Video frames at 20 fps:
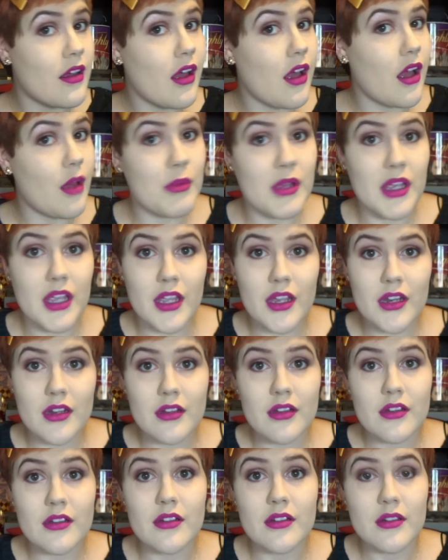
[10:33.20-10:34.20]
I mean,
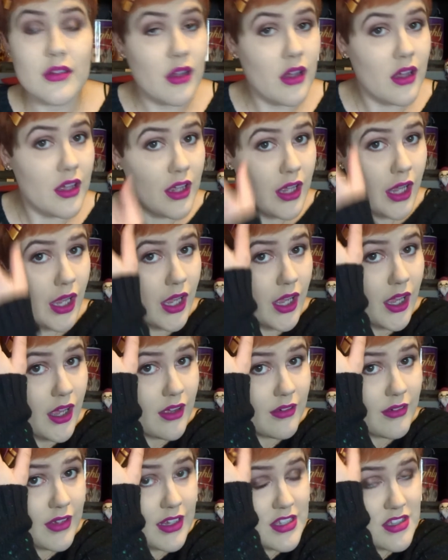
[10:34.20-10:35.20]

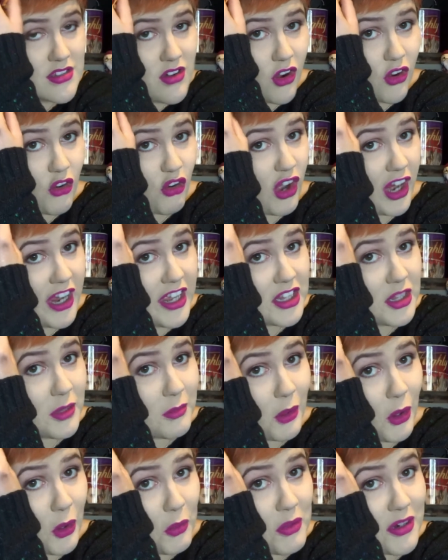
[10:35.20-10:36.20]
it's not great at the
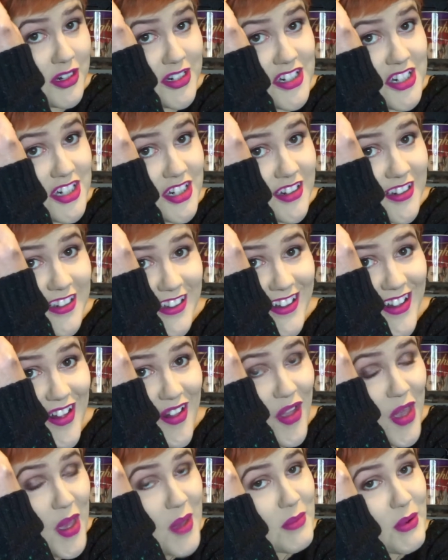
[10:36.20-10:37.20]
moment.
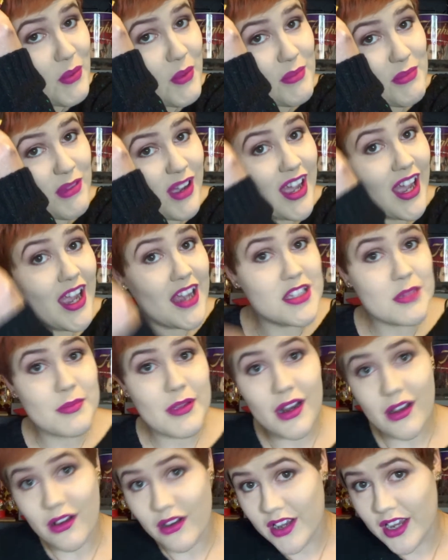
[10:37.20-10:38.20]
But when my hair's a
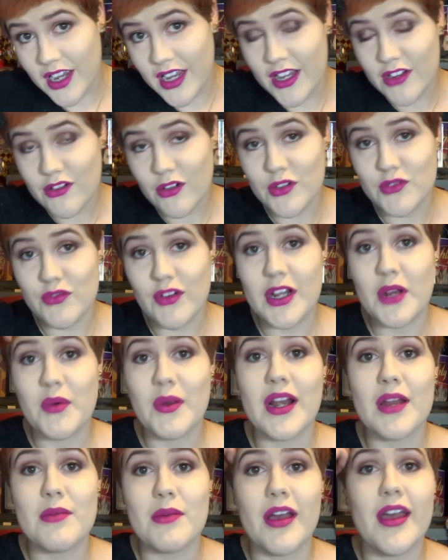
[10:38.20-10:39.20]
bit longer, it grows really
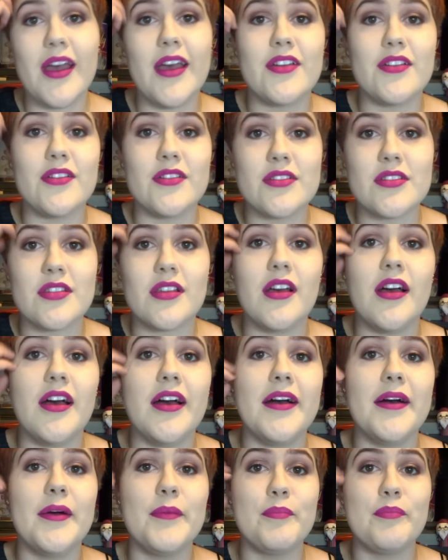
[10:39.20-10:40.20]
quickly, my hair does.
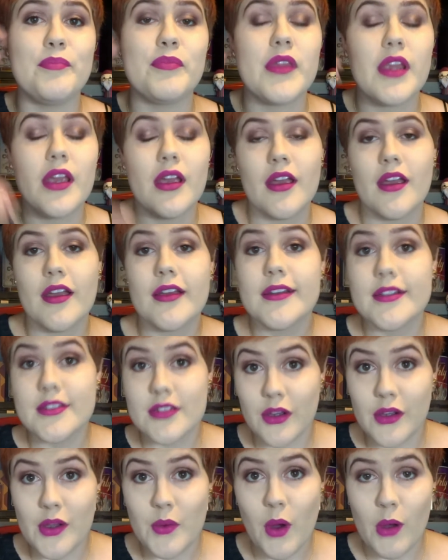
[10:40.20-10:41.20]

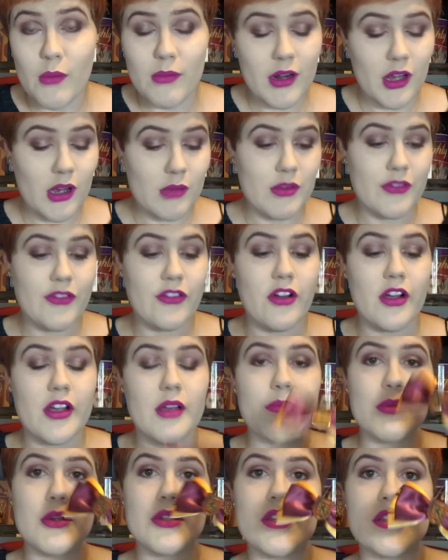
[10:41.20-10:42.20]
So it won't be long before I
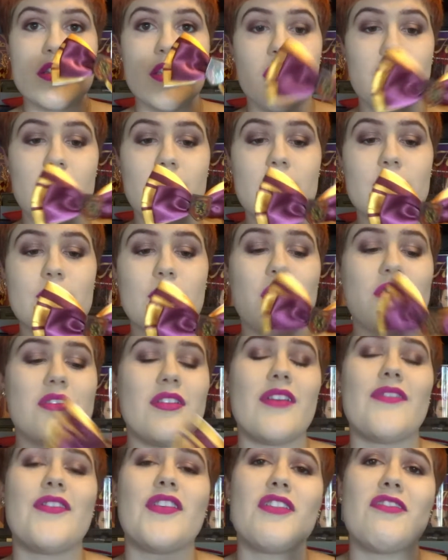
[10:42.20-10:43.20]
can put this in. But I was
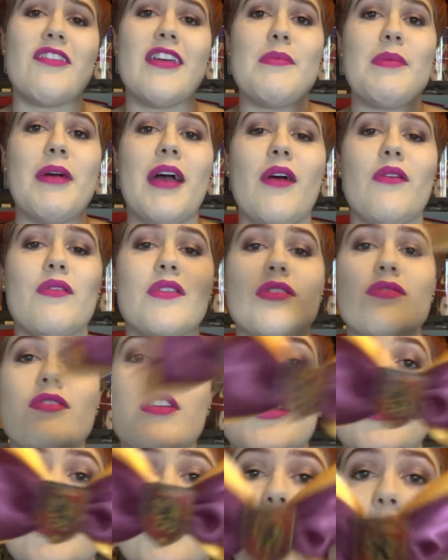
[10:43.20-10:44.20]
like, for £3, it's really
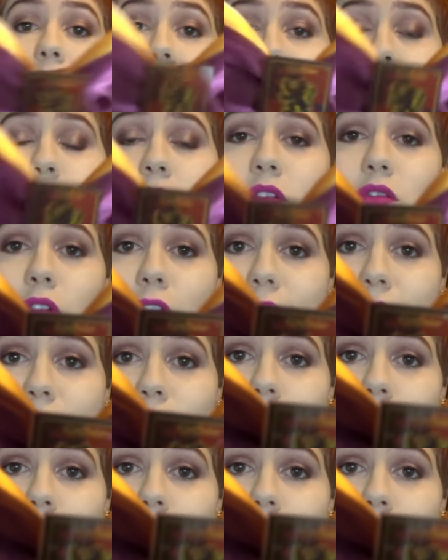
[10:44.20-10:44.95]
cute. And it would be great for